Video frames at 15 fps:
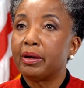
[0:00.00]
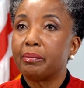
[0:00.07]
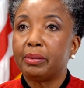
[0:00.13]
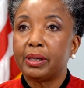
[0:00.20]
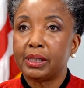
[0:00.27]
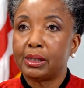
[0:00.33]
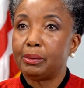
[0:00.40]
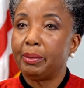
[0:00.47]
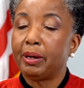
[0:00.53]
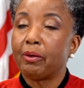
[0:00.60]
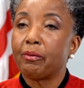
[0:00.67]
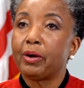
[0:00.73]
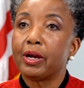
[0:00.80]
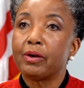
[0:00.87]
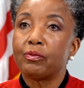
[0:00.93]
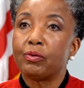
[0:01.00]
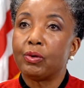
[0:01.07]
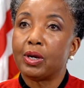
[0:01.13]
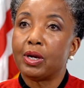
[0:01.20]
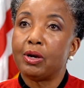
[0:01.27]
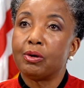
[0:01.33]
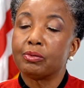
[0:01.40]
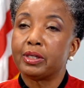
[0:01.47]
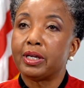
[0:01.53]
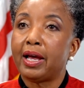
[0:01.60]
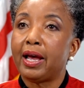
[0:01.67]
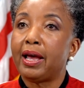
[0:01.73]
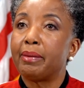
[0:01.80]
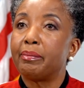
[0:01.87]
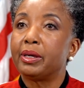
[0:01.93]
but it's been around for a long
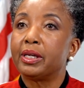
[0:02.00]
time,